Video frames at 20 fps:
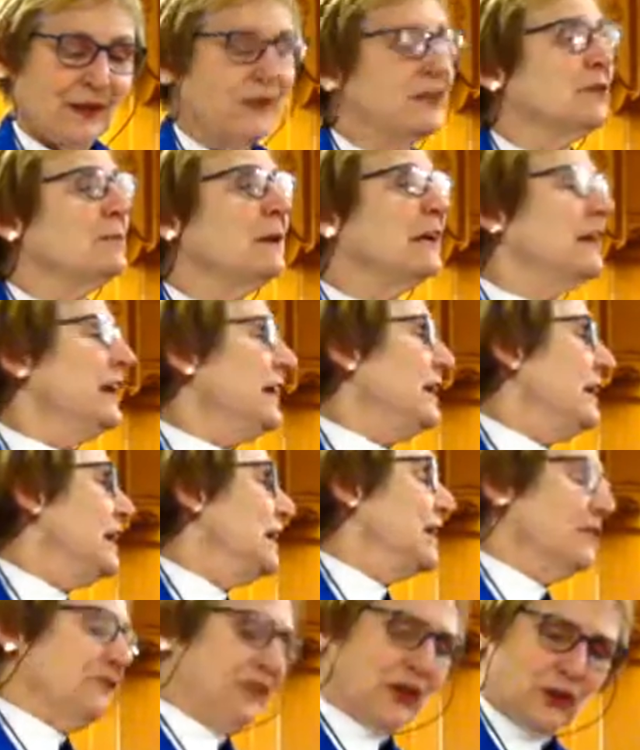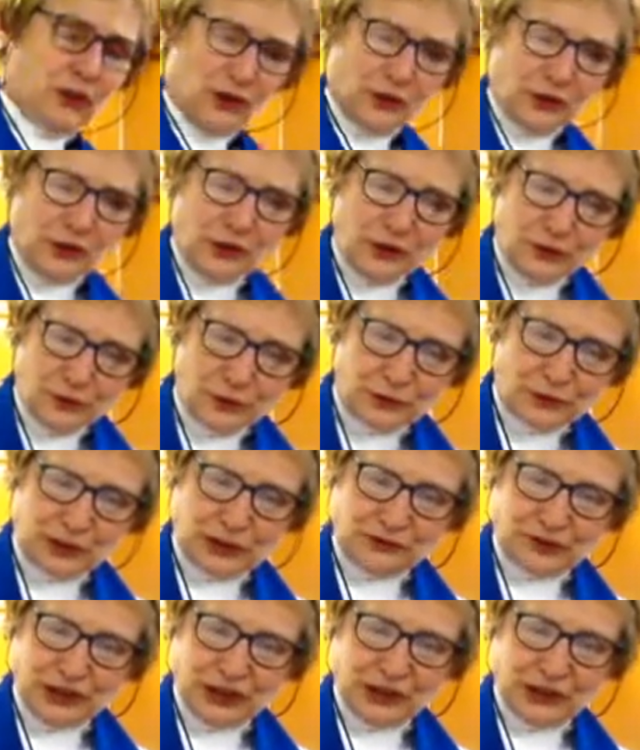The beginning of the good news
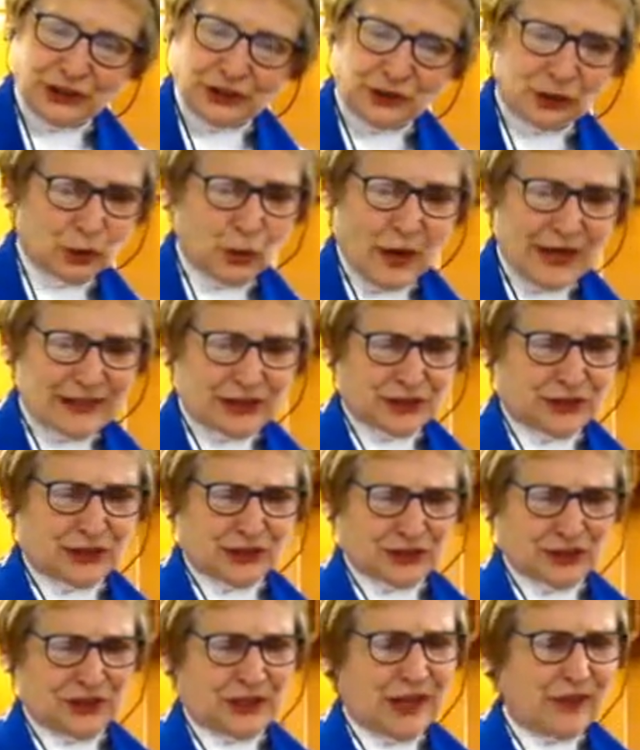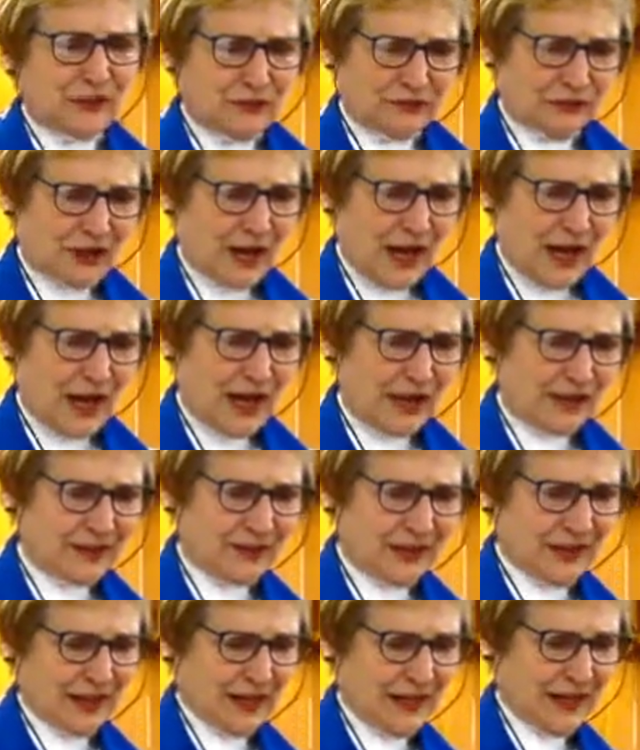of Jesus Christ, the Son of
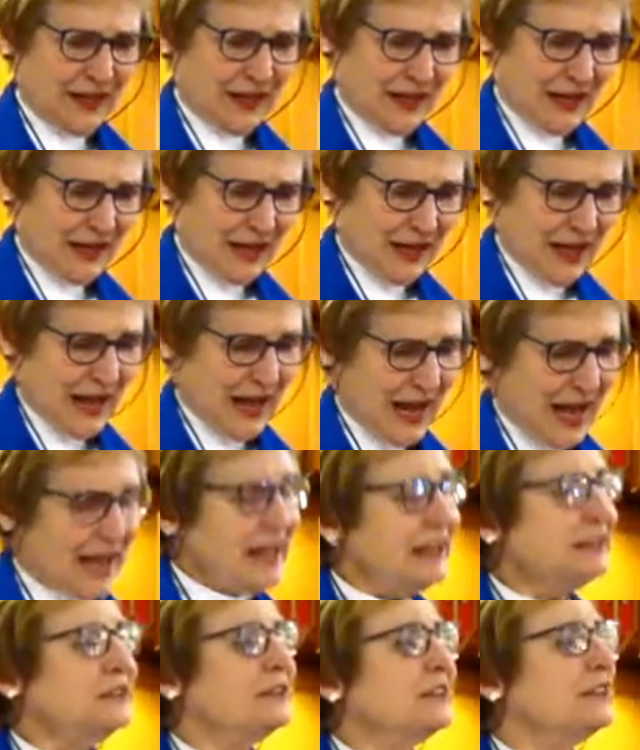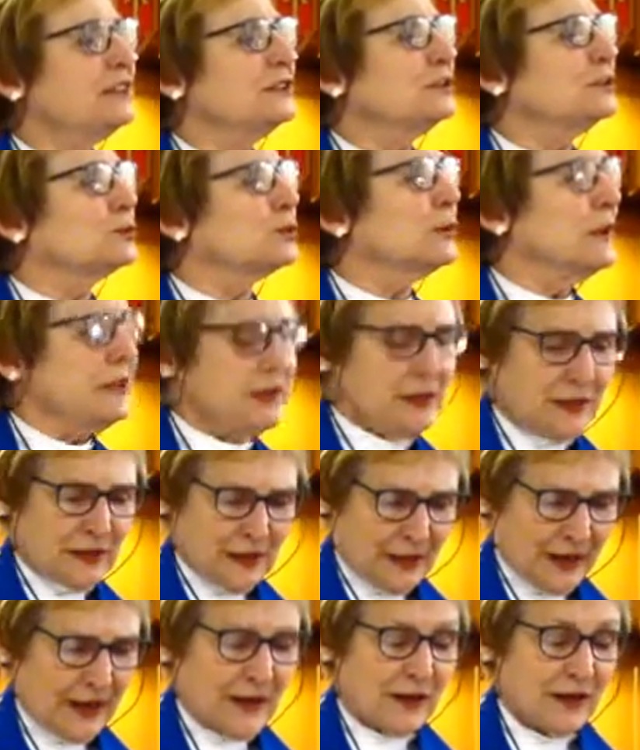God, as it is
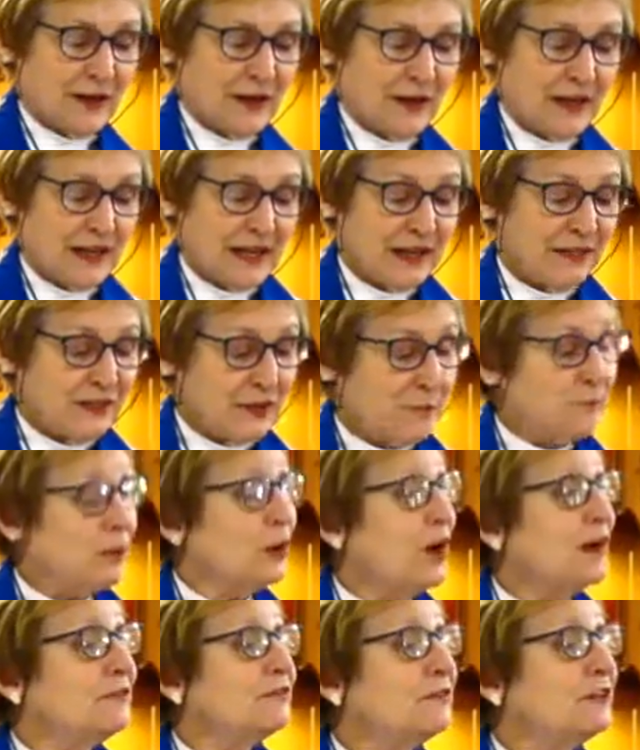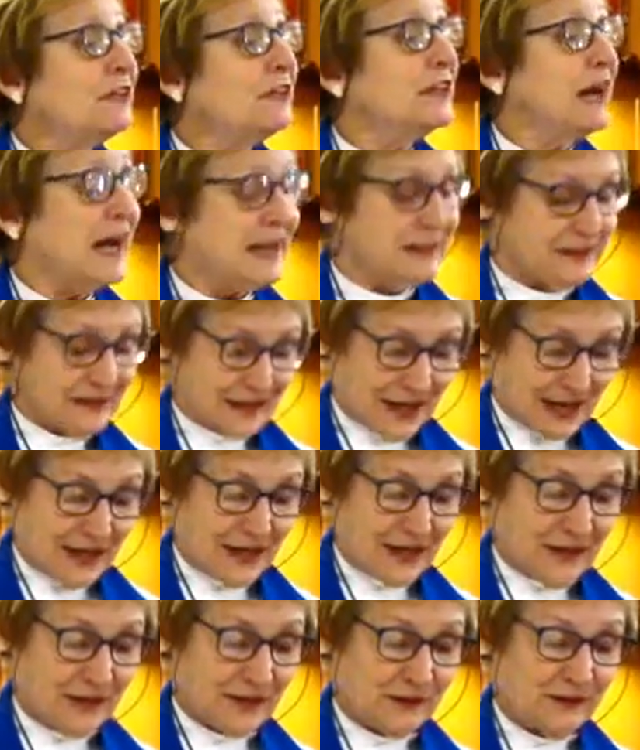written in the prophet
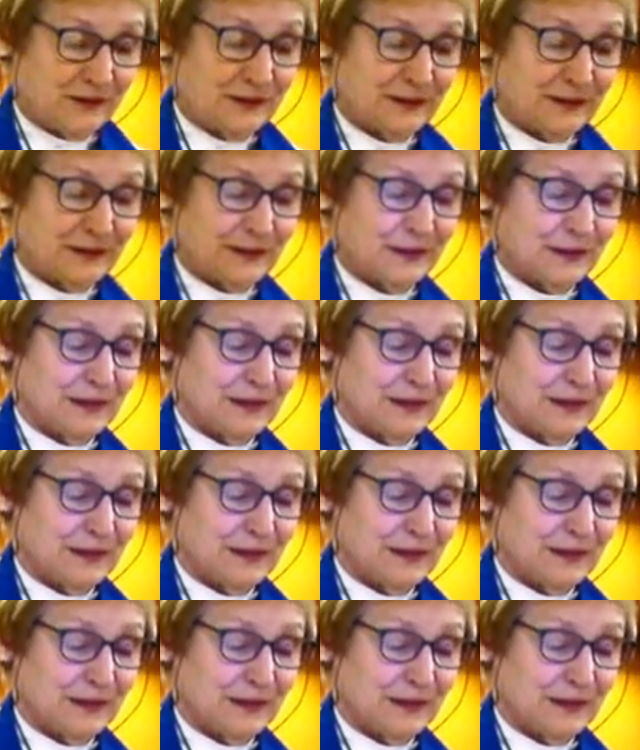Isaiah.